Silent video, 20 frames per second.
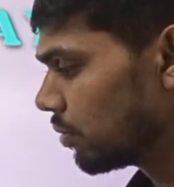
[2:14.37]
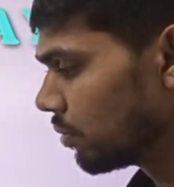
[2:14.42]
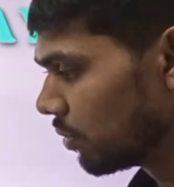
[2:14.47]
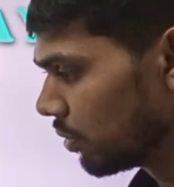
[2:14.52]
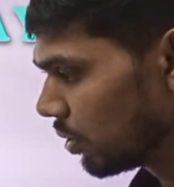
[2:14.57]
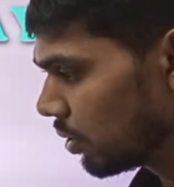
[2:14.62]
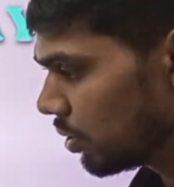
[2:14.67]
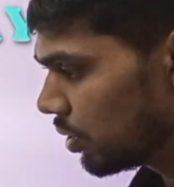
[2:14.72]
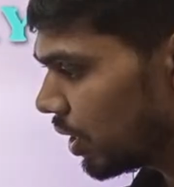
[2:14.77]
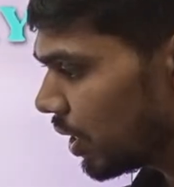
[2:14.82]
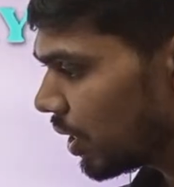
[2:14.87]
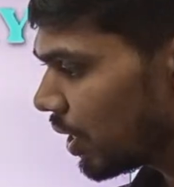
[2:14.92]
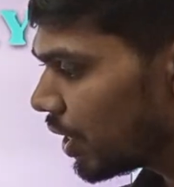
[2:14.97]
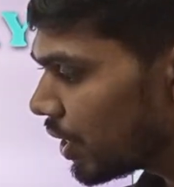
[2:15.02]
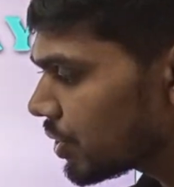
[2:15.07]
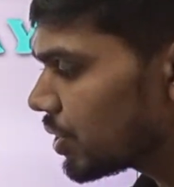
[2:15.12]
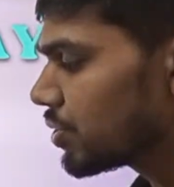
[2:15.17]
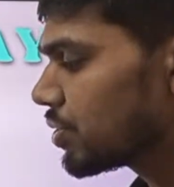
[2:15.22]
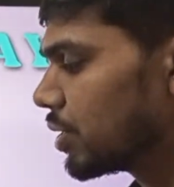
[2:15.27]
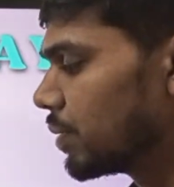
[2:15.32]
their
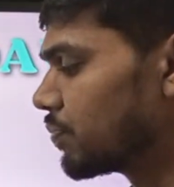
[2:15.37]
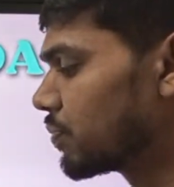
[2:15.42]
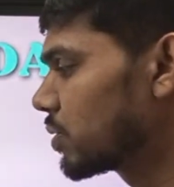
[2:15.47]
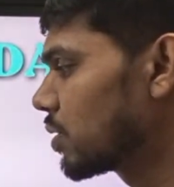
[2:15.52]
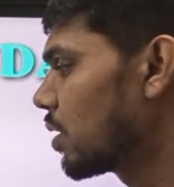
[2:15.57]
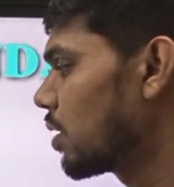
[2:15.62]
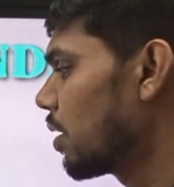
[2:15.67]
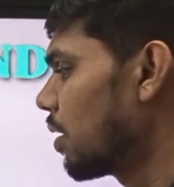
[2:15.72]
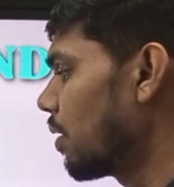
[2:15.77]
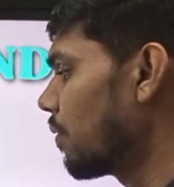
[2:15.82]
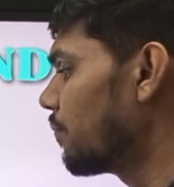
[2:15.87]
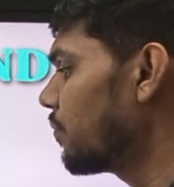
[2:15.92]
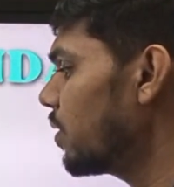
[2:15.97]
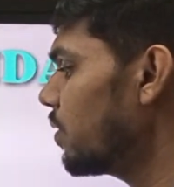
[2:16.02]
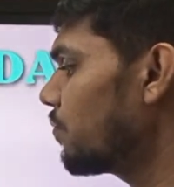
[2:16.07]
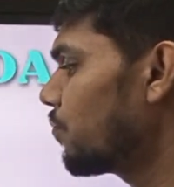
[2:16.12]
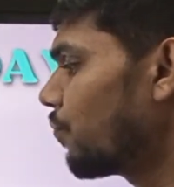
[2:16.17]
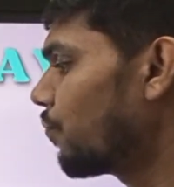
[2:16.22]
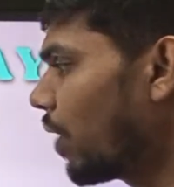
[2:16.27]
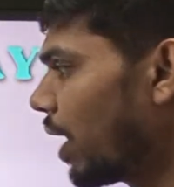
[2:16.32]
relationships we
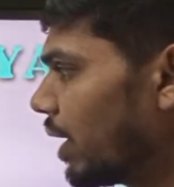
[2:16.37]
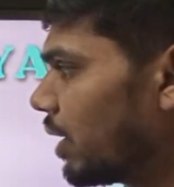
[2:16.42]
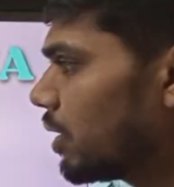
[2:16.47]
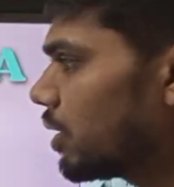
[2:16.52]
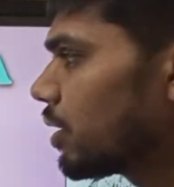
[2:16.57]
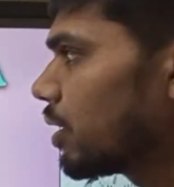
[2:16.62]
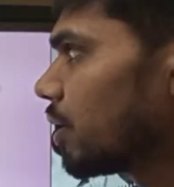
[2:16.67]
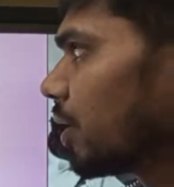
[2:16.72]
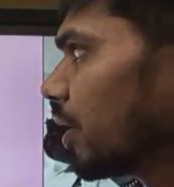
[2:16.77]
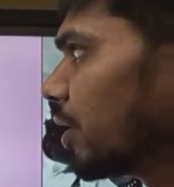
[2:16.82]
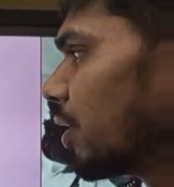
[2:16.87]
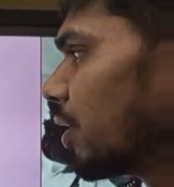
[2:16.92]
find in her